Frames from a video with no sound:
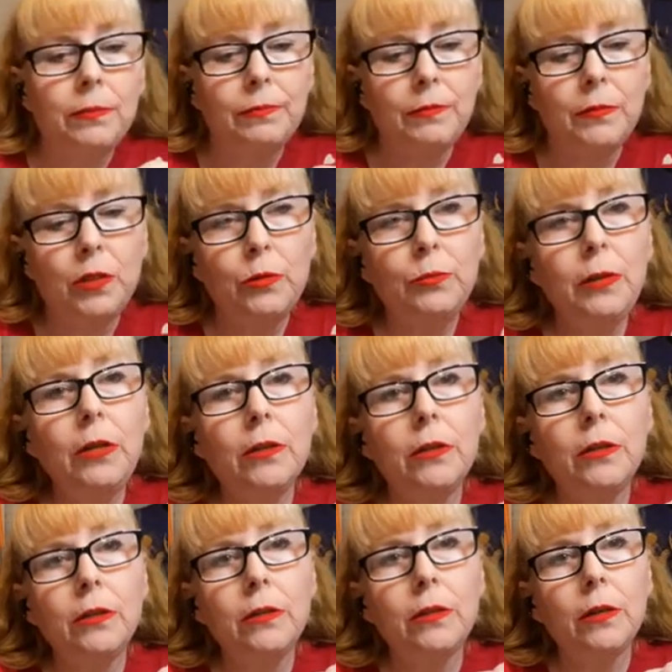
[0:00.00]

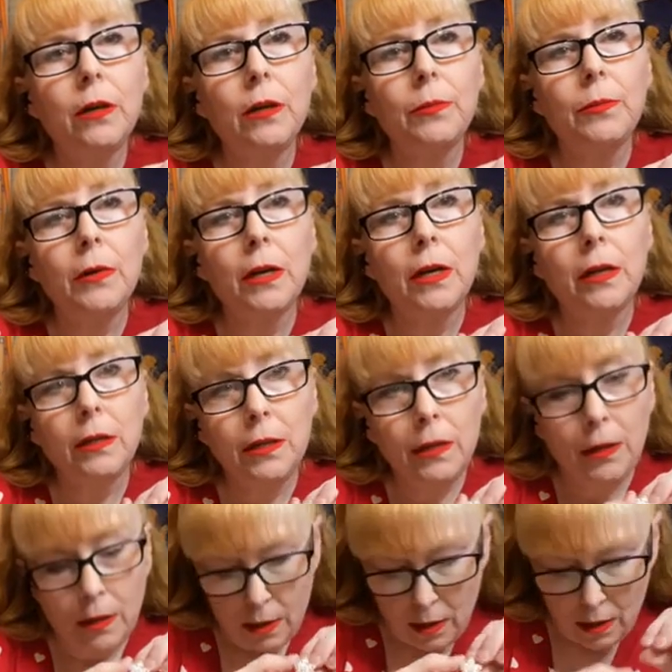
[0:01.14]
spinner on mine,
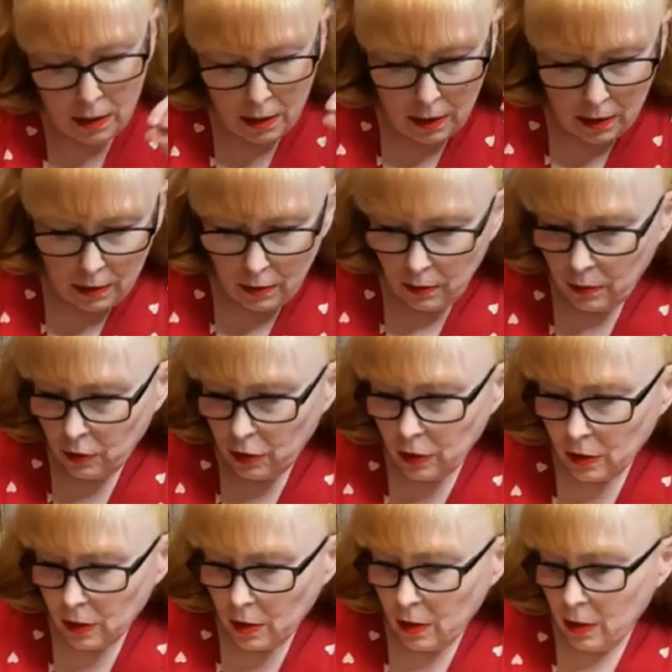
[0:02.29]
which is
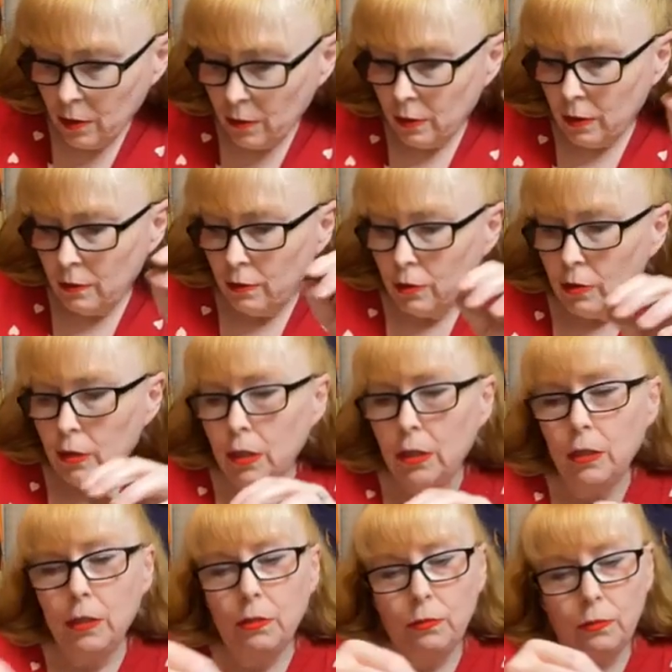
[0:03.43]
a clear one. If you see
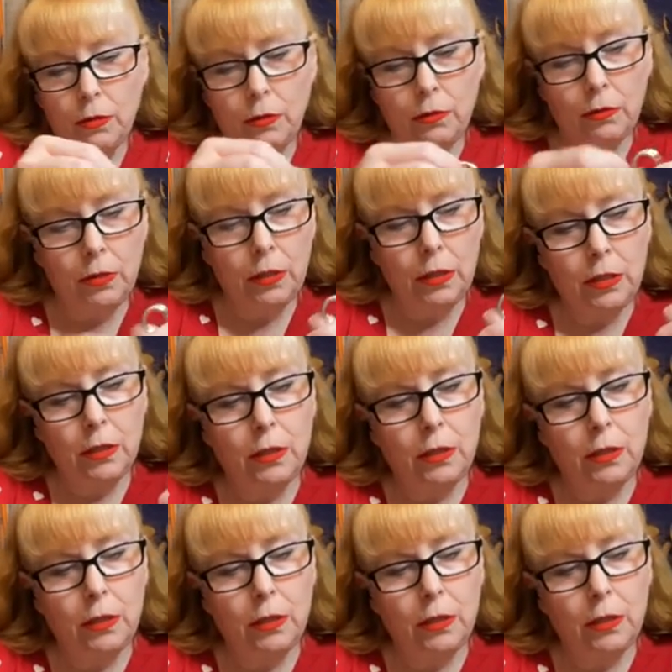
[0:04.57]
this one, you'll see it